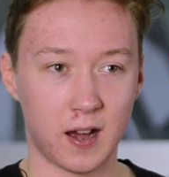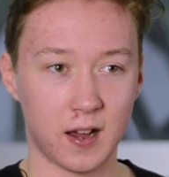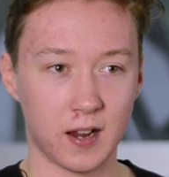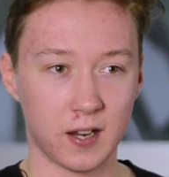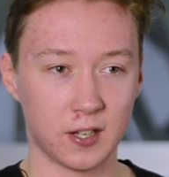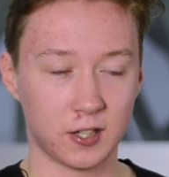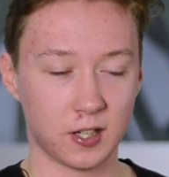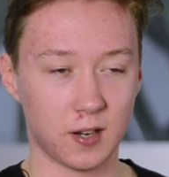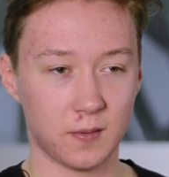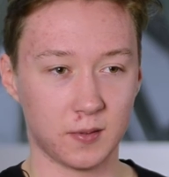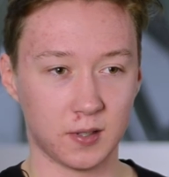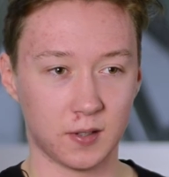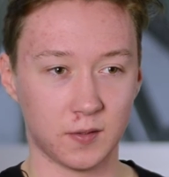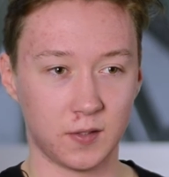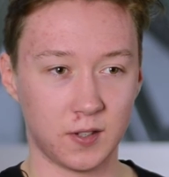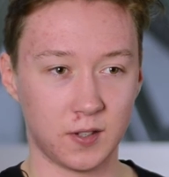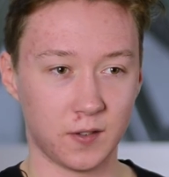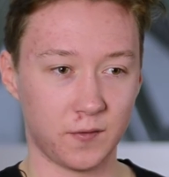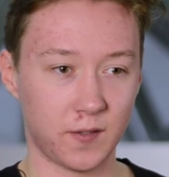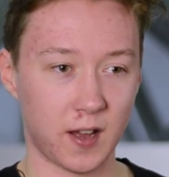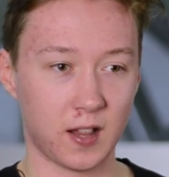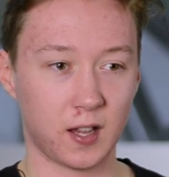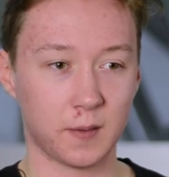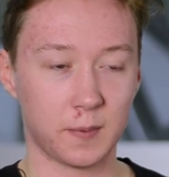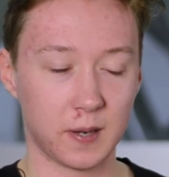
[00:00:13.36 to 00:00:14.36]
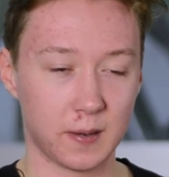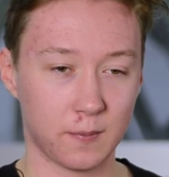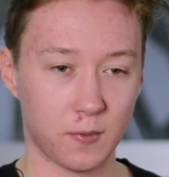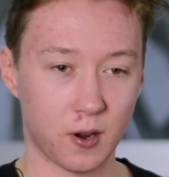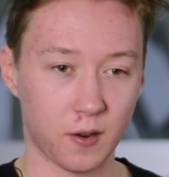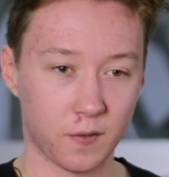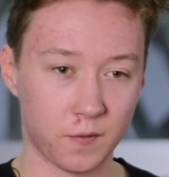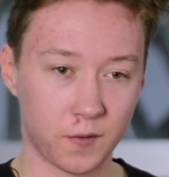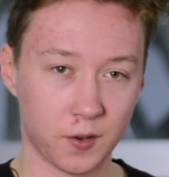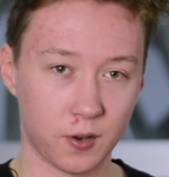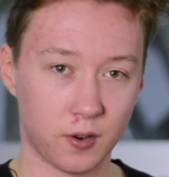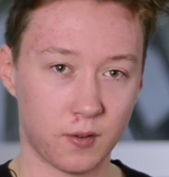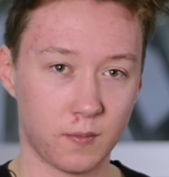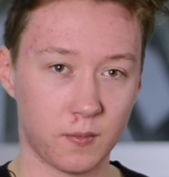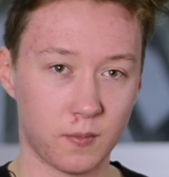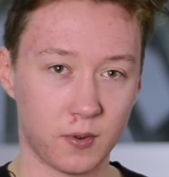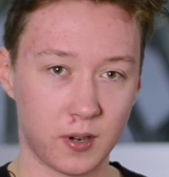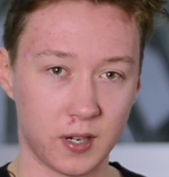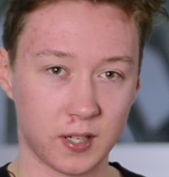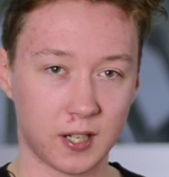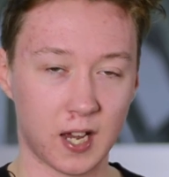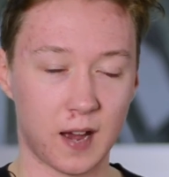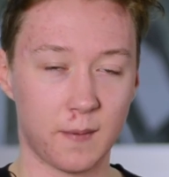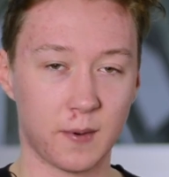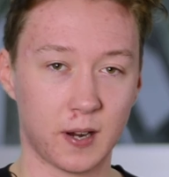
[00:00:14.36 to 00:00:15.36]
in terms of developing my film
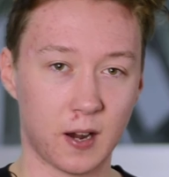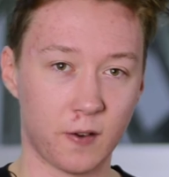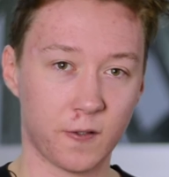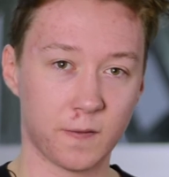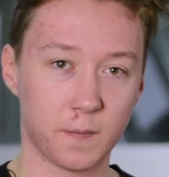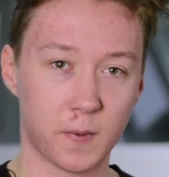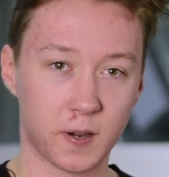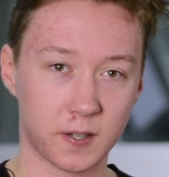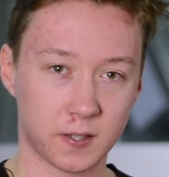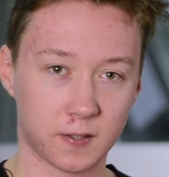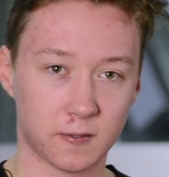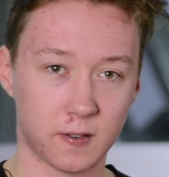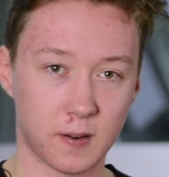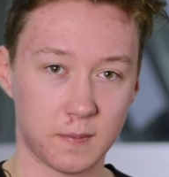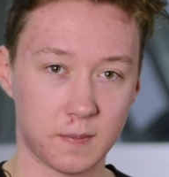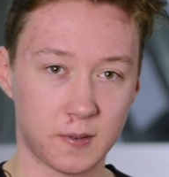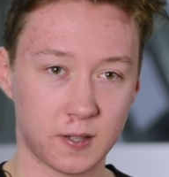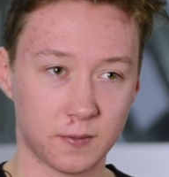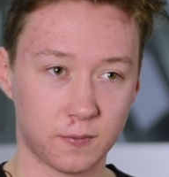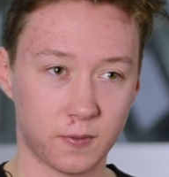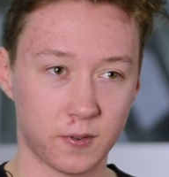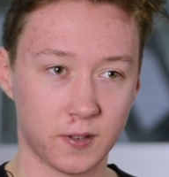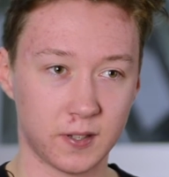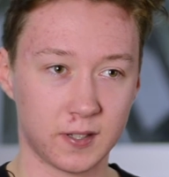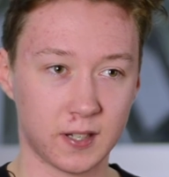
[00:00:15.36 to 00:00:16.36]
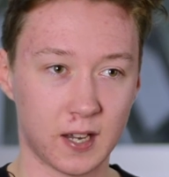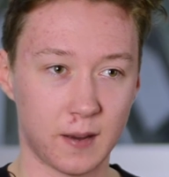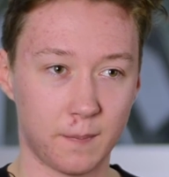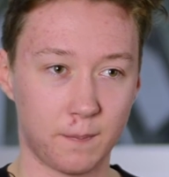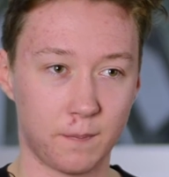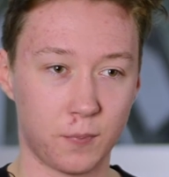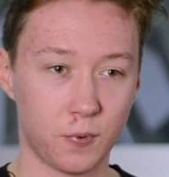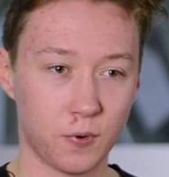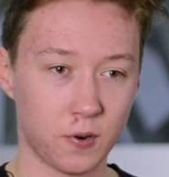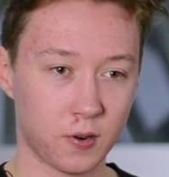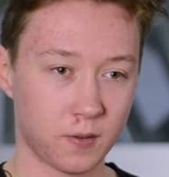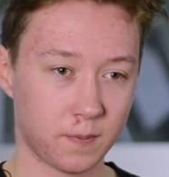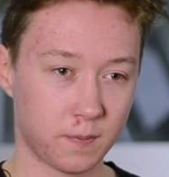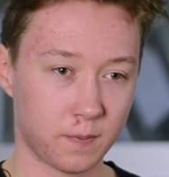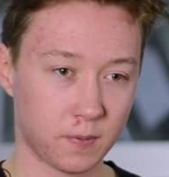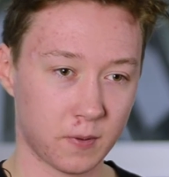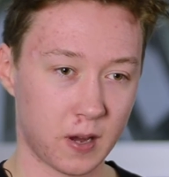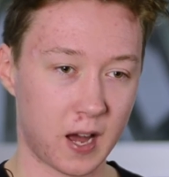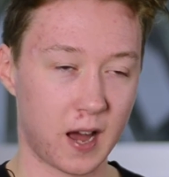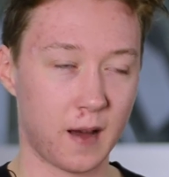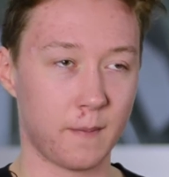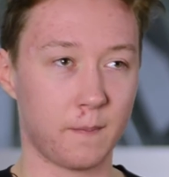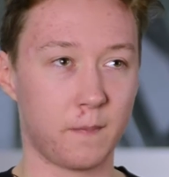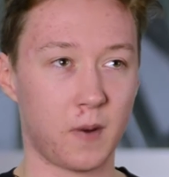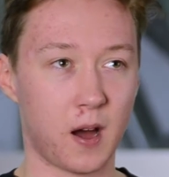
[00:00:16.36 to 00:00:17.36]
and coming up with my script was a book
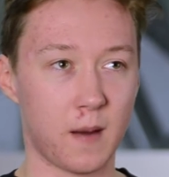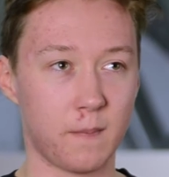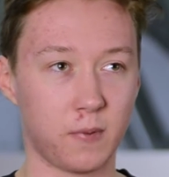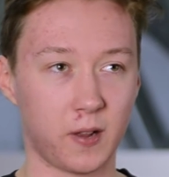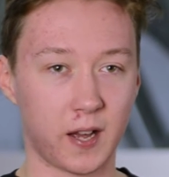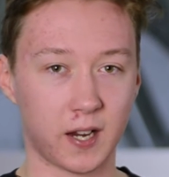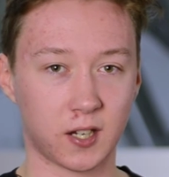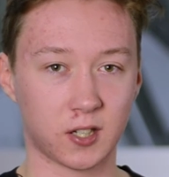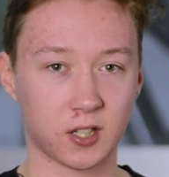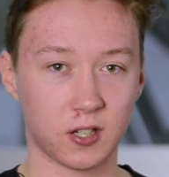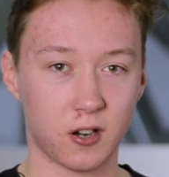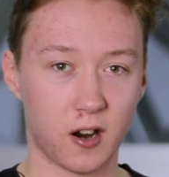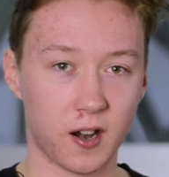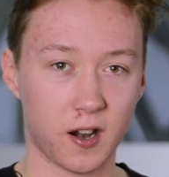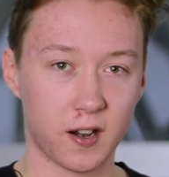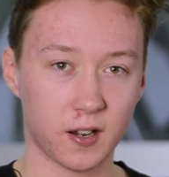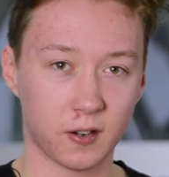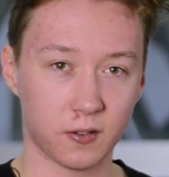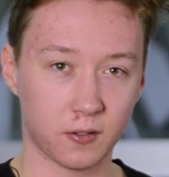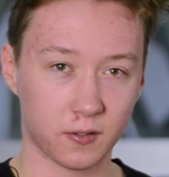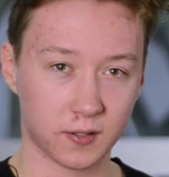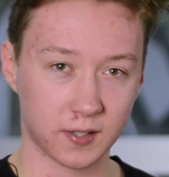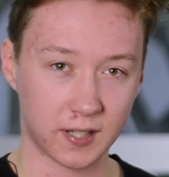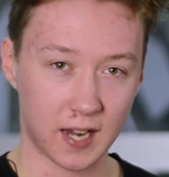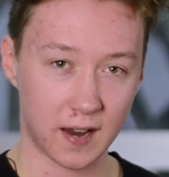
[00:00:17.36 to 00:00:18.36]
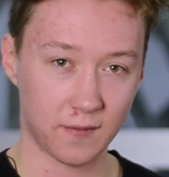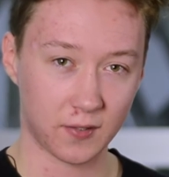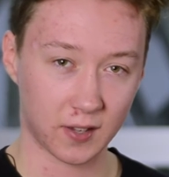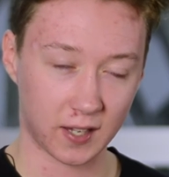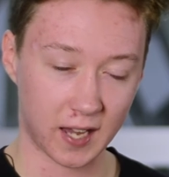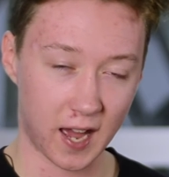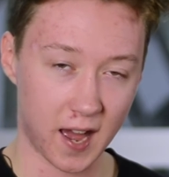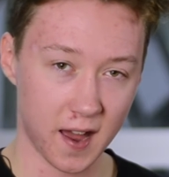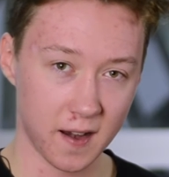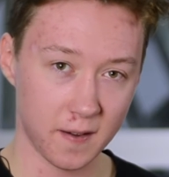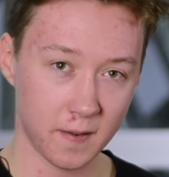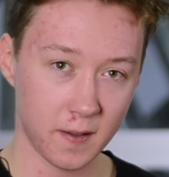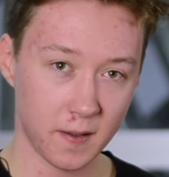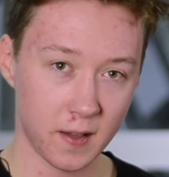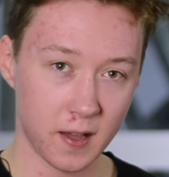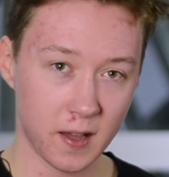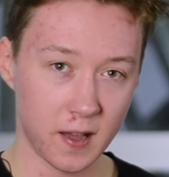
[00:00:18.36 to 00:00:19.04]
by Blake Schneider called Save the Cat.